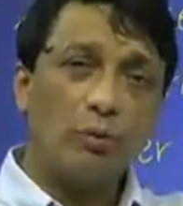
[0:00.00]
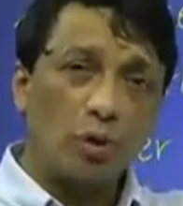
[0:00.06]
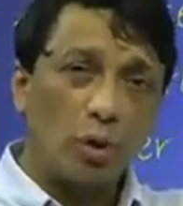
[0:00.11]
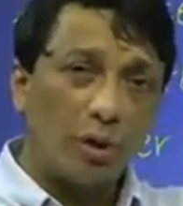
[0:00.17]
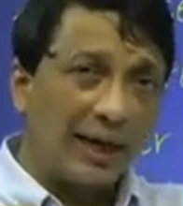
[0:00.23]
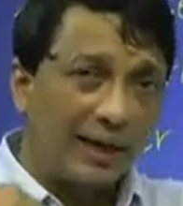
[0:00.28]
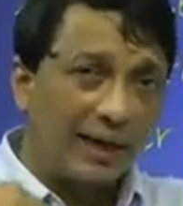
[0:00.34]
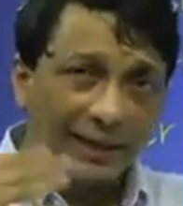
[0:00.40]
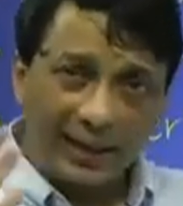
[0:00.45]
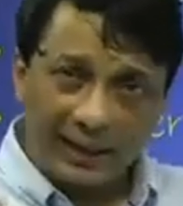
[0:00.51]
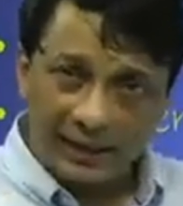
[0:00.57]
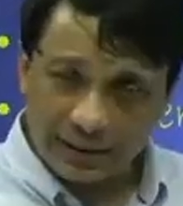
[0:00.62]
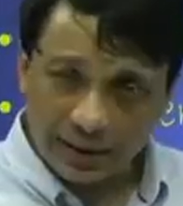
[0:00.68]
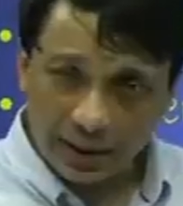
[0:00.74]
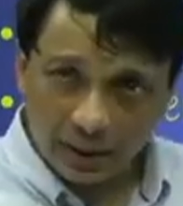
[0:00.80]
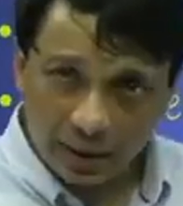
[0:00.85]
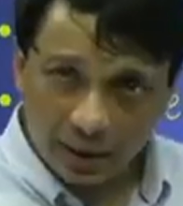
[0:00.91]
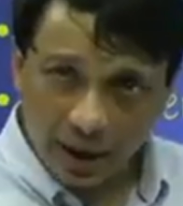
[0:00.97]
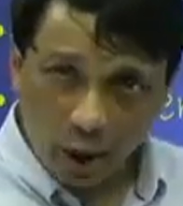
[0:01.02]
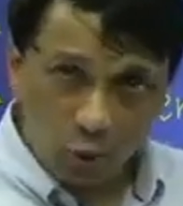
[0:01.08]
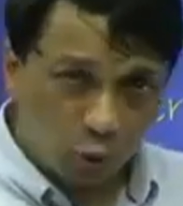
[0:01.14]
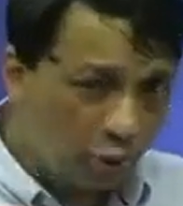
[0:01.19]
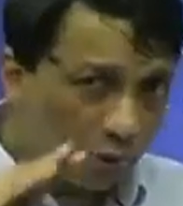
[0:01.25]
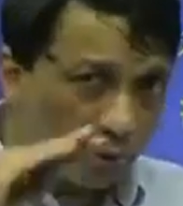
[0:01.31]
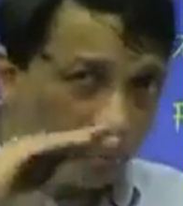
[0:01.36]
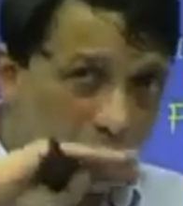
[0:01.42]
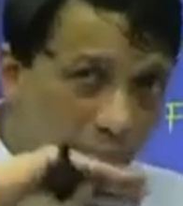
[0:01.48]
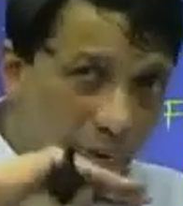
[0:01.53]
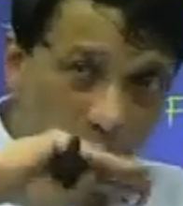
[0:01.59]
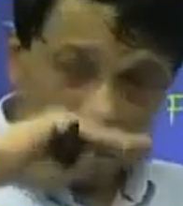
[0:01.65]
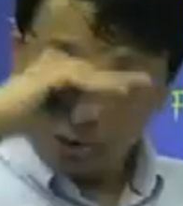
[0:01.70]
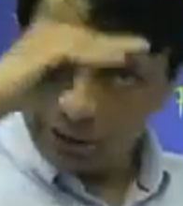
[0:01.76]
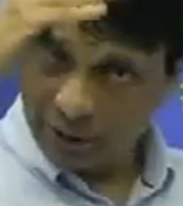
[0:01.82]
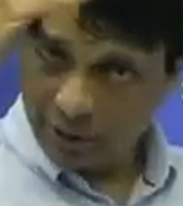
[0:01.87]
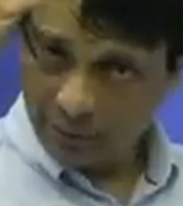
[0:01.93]
which is called ectasia,
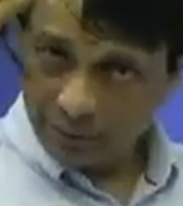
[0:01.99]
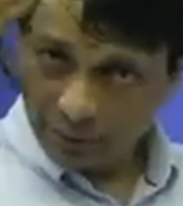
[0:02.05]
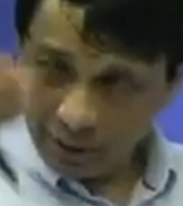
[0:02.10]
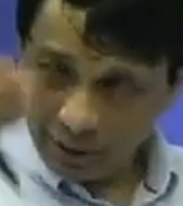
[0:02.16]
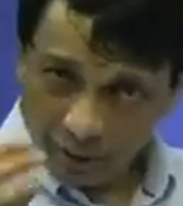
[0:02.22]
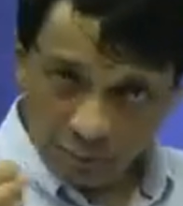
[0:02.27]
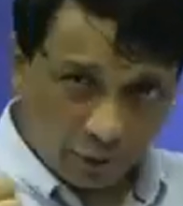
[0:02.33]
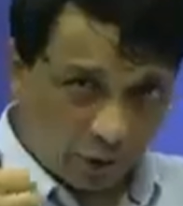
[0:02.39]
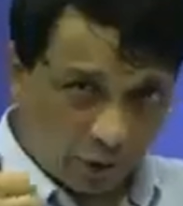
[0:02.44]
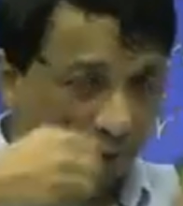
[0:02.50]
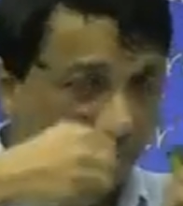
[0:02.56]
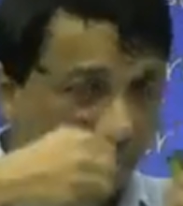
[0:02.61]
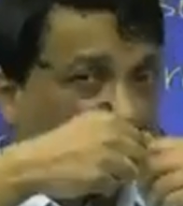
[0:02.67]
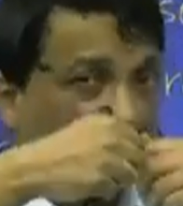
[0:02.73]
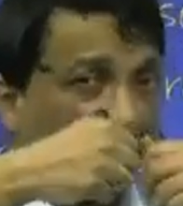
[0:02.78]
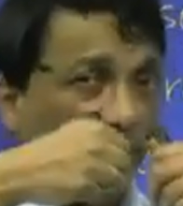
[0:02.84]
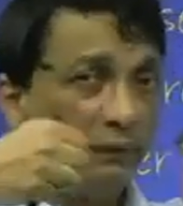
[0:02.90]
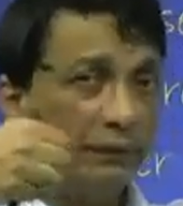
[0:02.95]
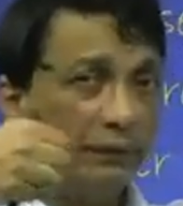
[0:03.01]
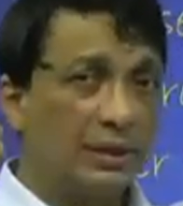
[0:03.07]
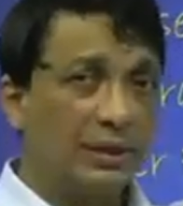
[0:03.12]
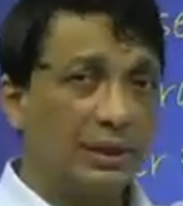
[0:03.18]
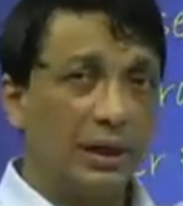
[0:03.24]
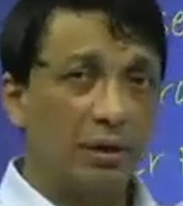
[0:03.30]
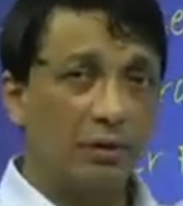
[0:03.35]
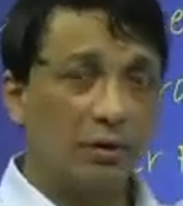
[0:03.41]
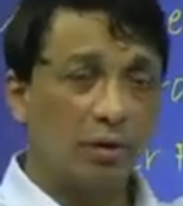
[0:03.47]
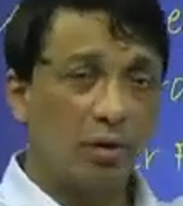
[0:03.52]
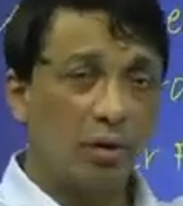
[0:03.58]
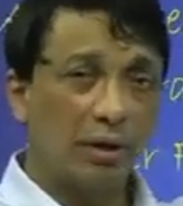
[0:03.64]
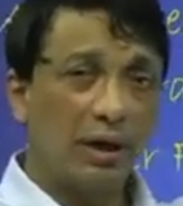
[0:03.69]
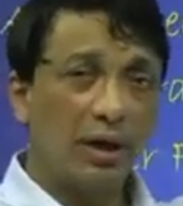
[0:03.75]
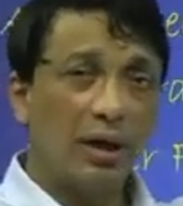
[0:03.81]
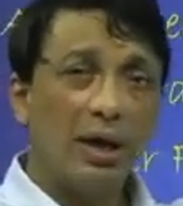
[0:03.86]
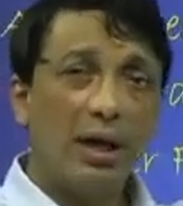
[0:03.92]
outpouching because of thinning of the sclera or the
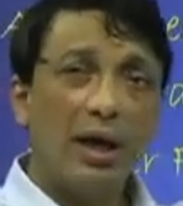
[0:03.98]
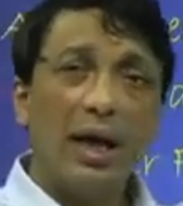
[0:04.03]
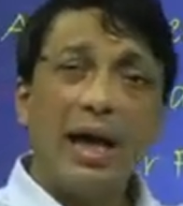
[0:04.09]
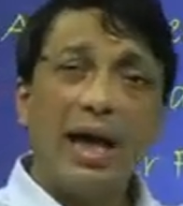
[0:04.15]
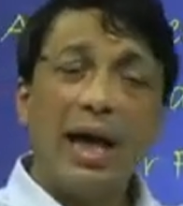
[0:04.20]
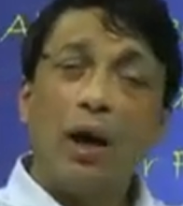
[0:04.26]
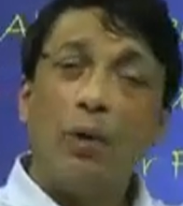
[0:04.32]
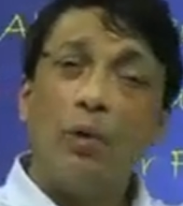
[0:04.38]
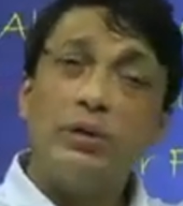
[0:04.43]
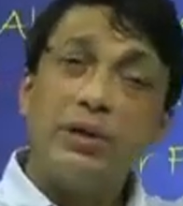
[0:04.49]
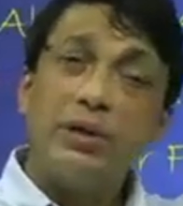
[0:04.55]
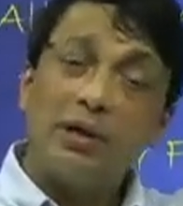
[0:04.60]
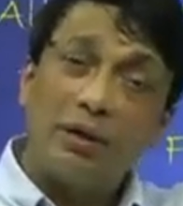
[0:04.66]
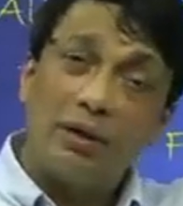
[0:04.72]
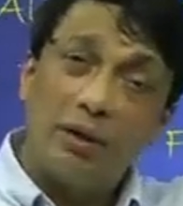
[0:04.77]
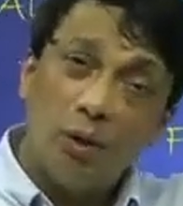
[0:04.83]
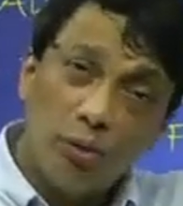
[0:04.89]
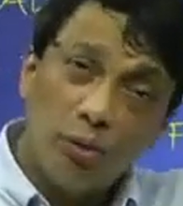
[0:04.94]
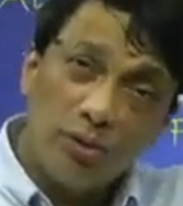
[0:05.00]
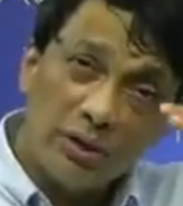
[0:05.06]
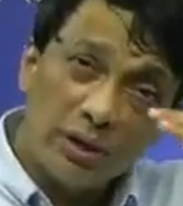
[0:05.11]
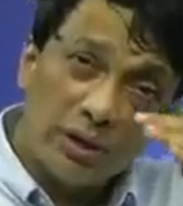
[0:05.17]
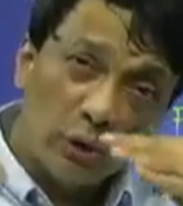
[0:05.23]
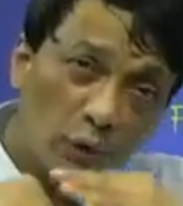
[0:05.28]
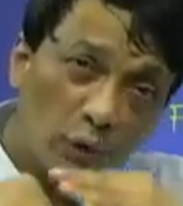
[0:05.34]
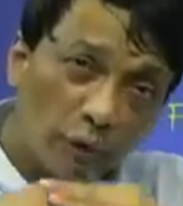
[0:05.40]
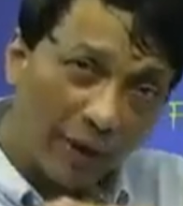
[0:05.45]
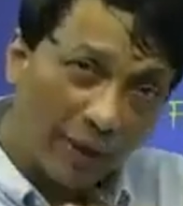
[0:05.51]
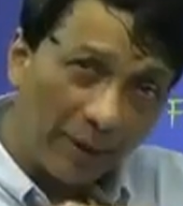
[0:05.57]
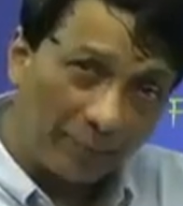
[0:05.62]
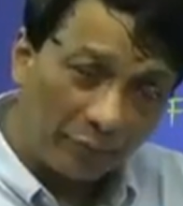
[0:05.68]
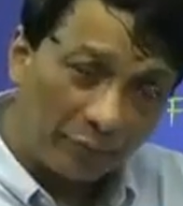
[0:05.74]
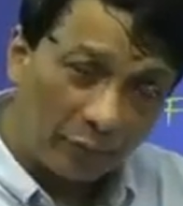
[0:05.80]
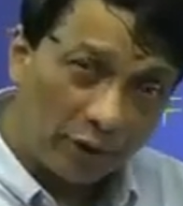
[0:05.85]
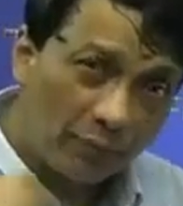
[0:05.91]
cornea, which includes the uvea,
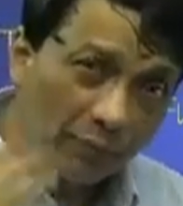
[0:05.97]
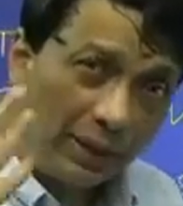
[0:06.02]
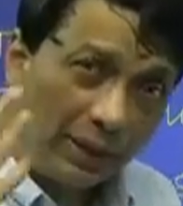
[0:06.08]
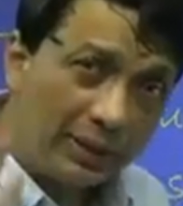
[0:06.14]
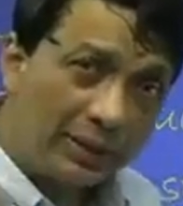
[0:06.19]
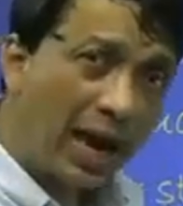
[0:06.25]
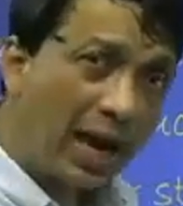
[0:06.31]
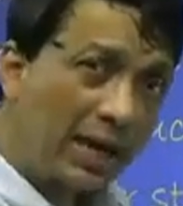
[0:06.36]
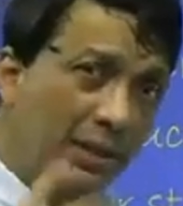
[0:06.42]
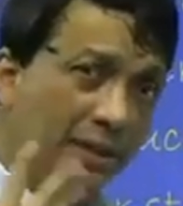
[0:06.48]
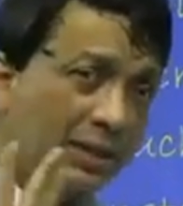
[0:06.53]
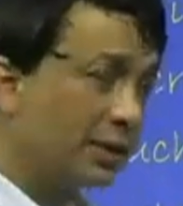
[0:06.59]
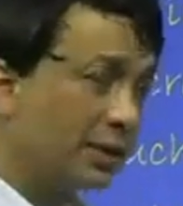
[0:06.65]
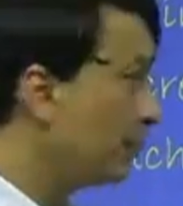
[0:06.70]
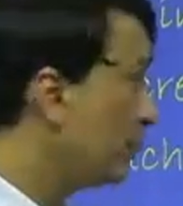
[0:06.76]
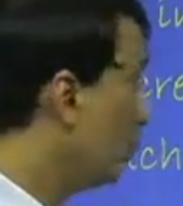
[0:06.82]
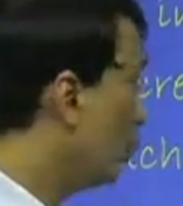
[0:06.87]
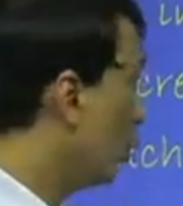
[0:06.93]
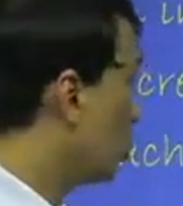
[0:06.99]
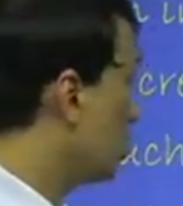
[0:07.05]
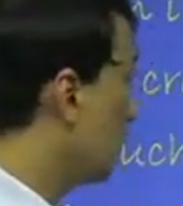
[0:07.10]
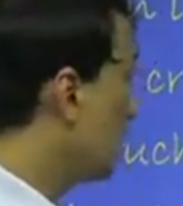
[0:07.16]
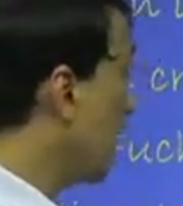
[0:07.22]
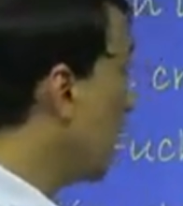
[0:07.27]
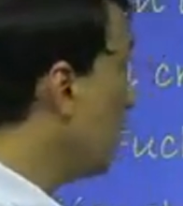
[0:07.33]
which means the iris most of the